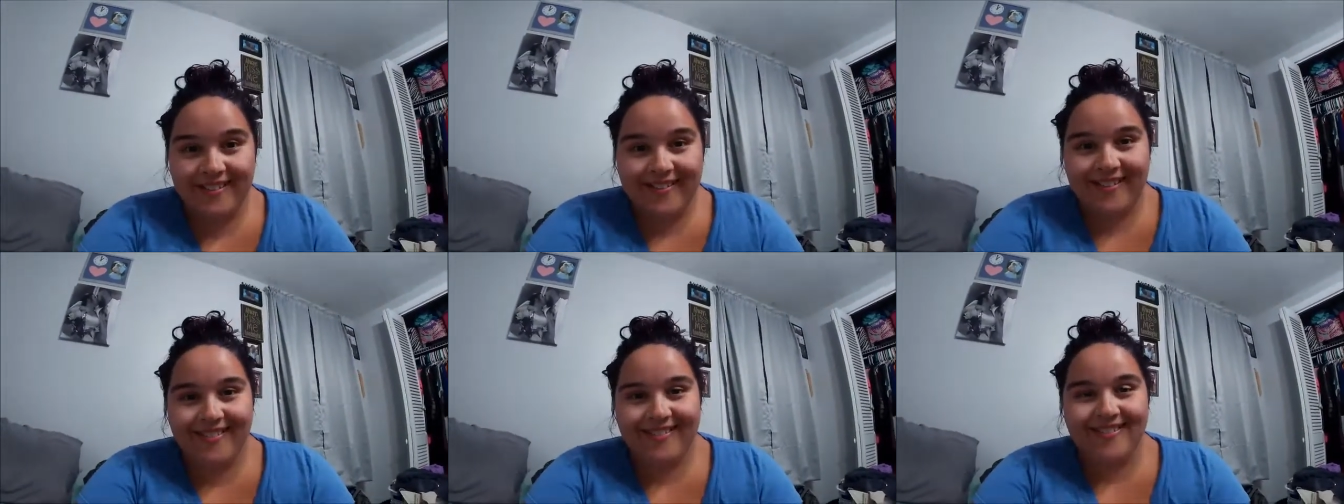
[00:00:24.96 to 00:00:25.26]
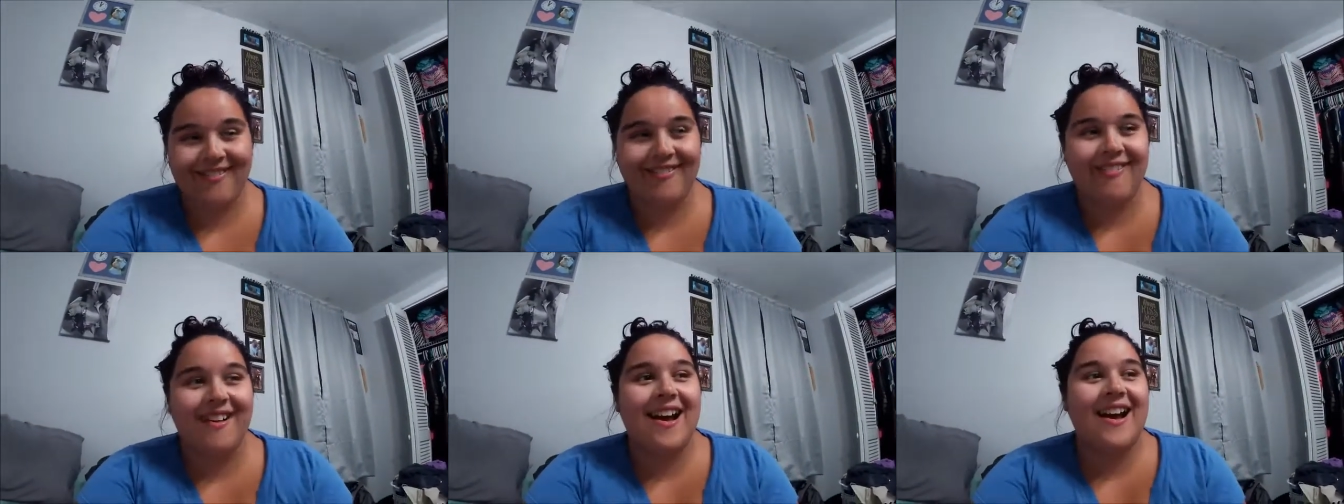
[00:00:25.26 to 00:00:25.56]
Reasons
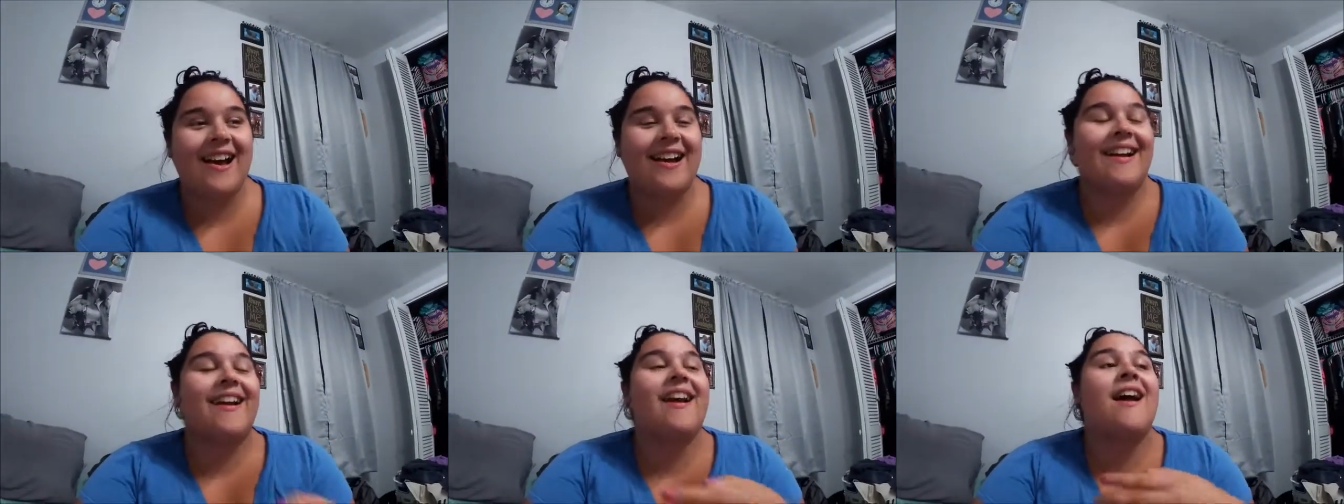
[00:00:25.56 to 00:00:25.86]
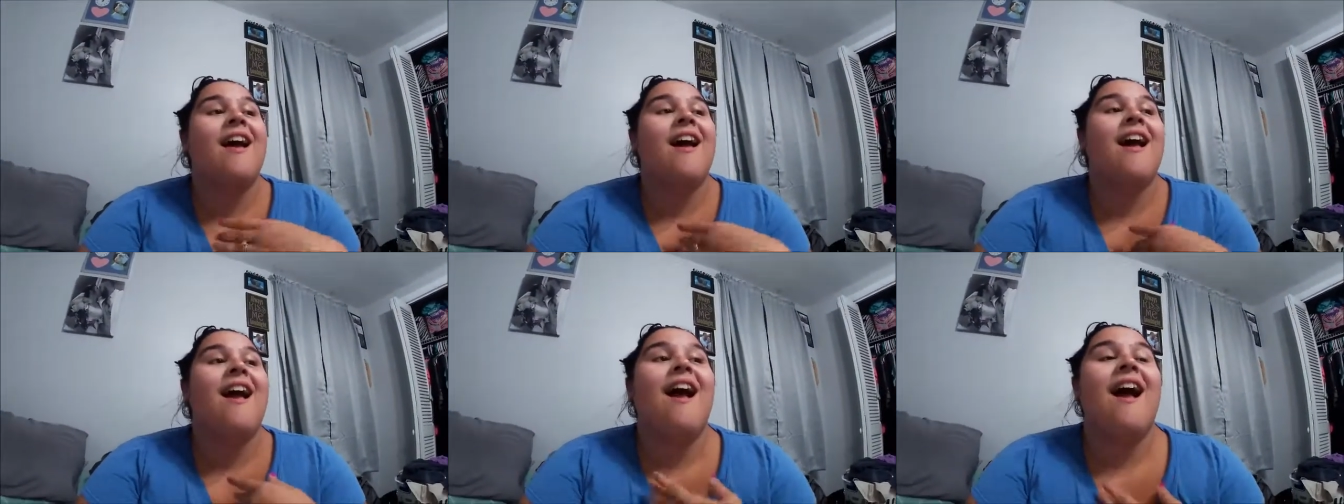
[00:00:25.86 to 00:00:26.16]
Why.
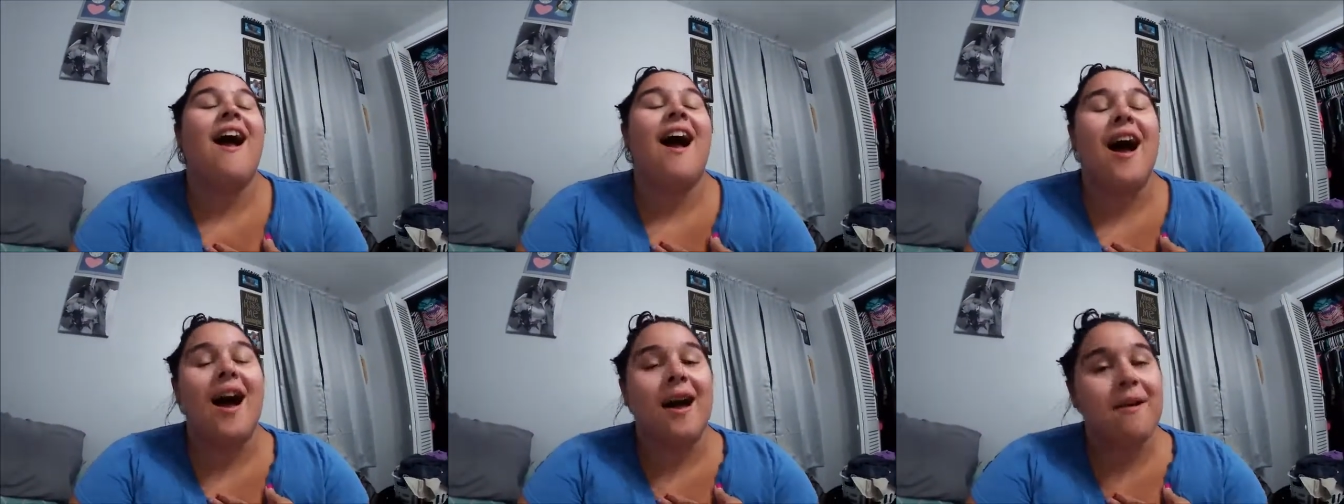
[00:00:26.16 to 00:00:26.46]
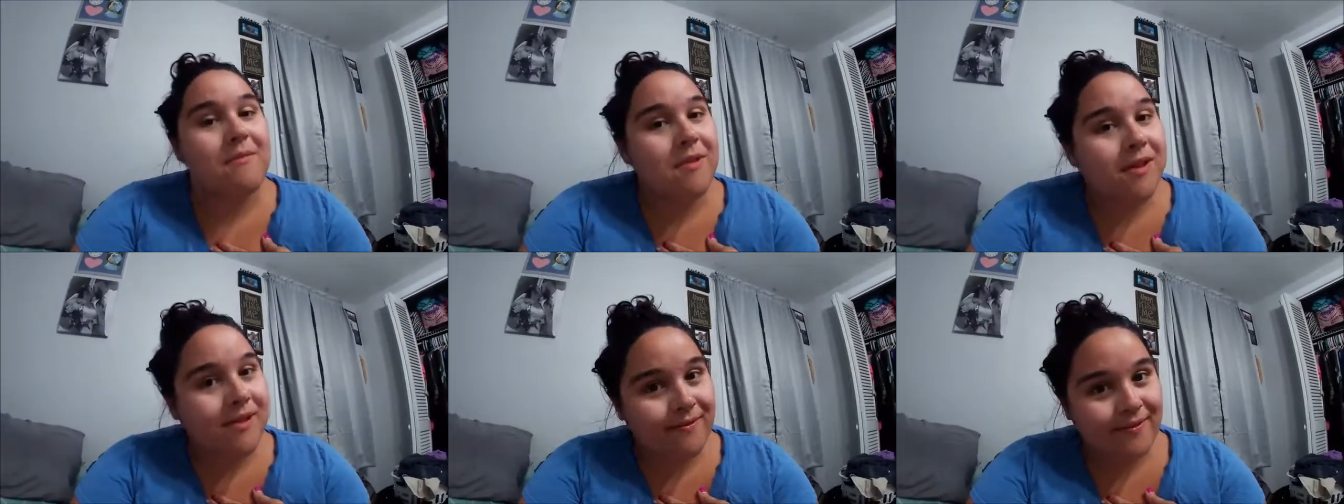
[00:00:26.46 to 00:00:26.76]

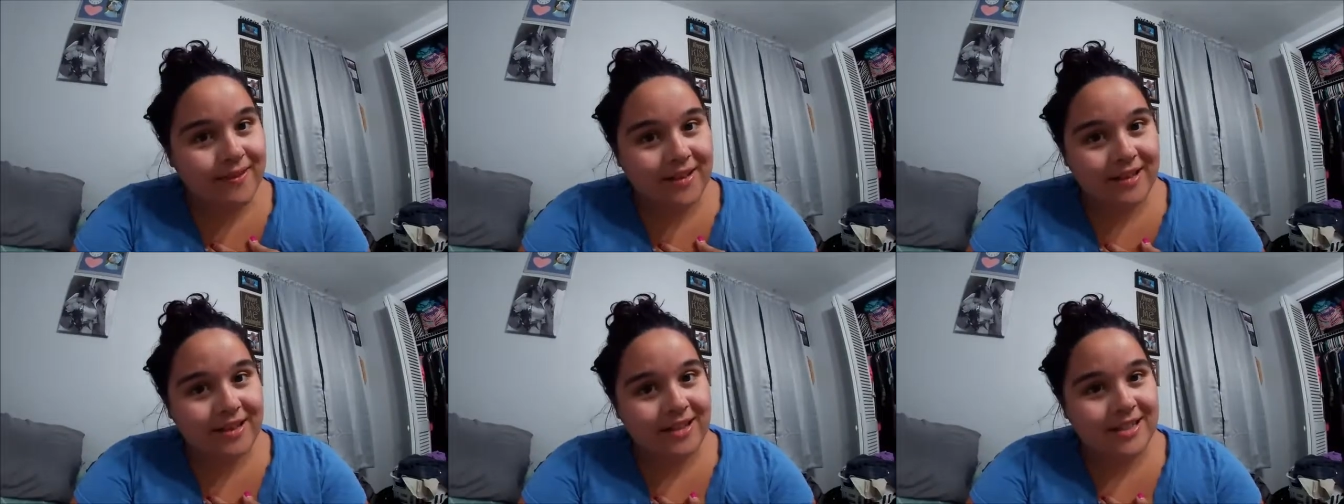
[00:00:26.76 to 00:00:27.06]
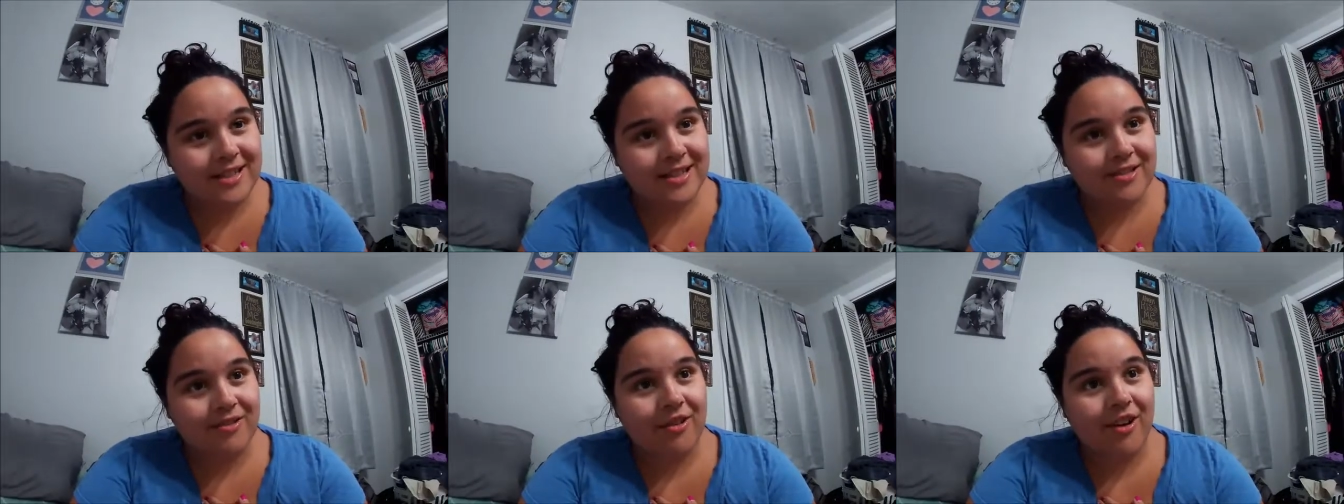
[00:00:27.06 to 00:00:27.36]
I'm not
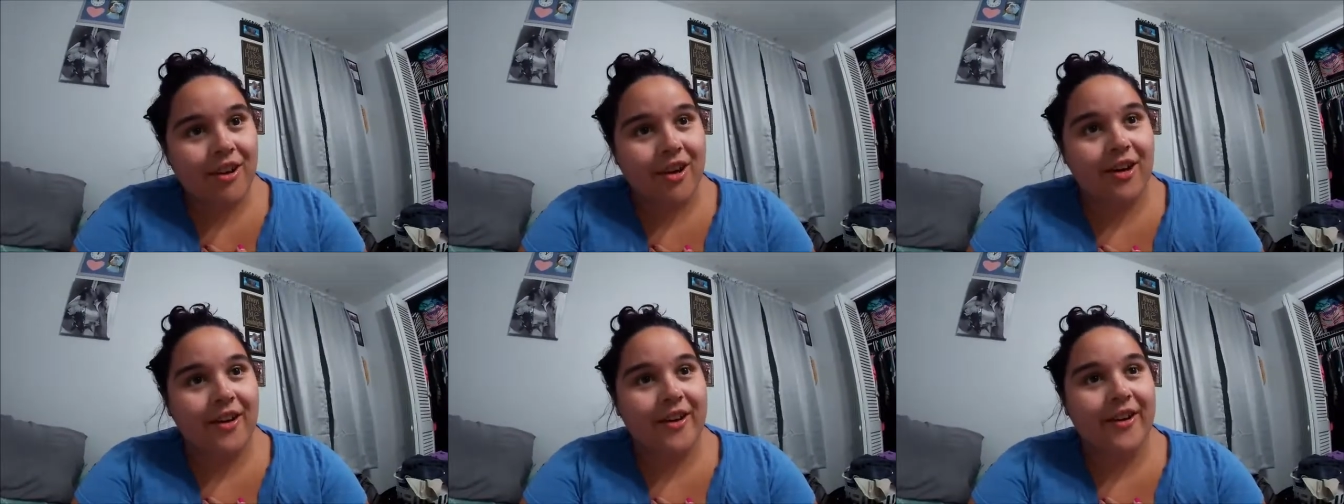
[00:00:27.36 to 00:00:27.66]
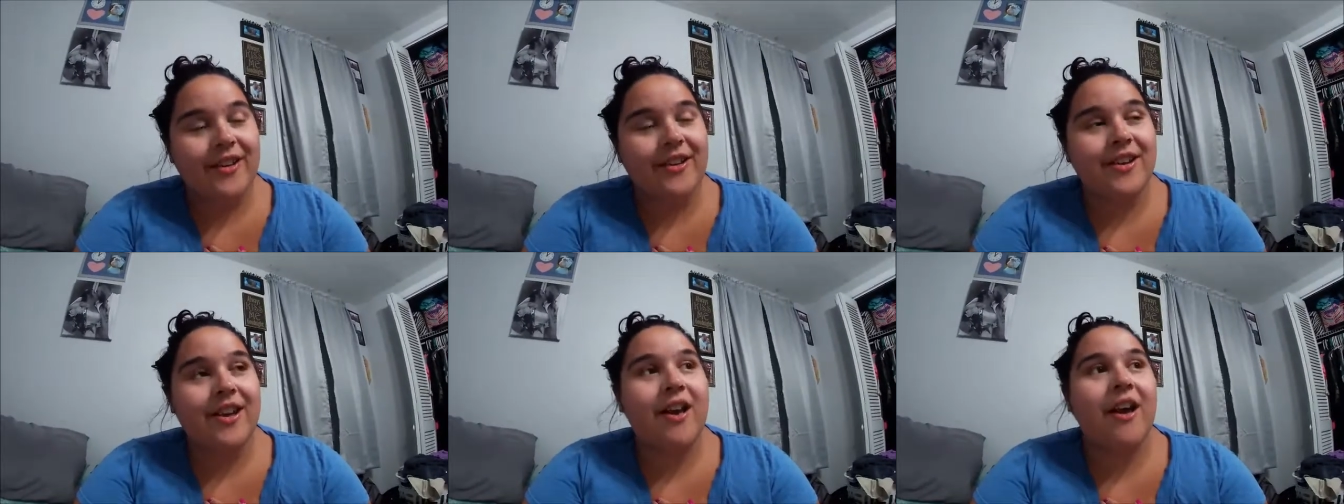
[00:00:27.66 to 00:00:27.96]
feeling too
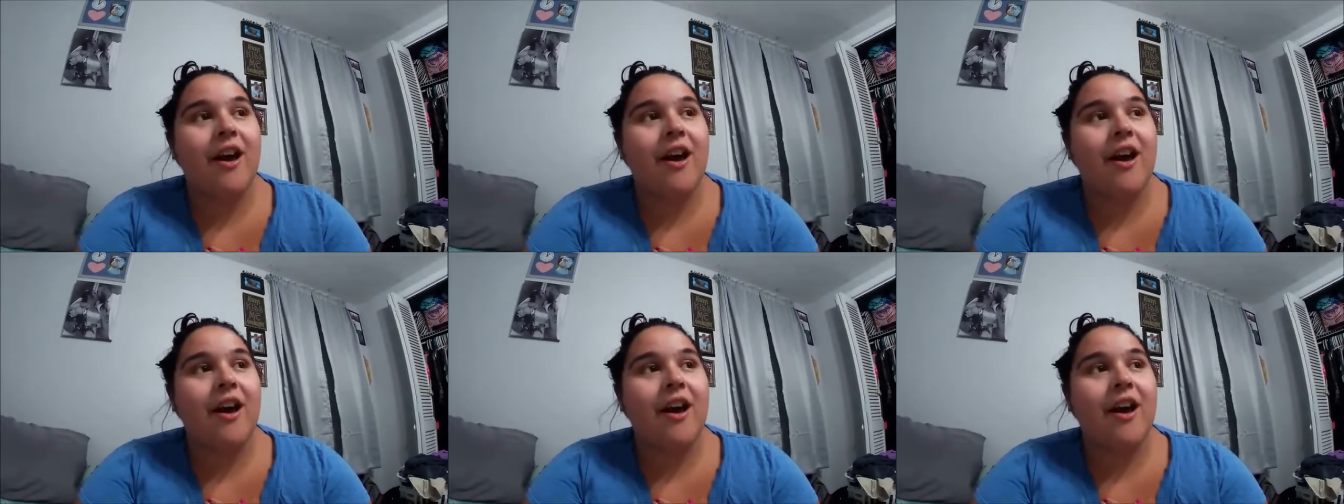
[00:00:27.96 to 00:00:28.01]
good.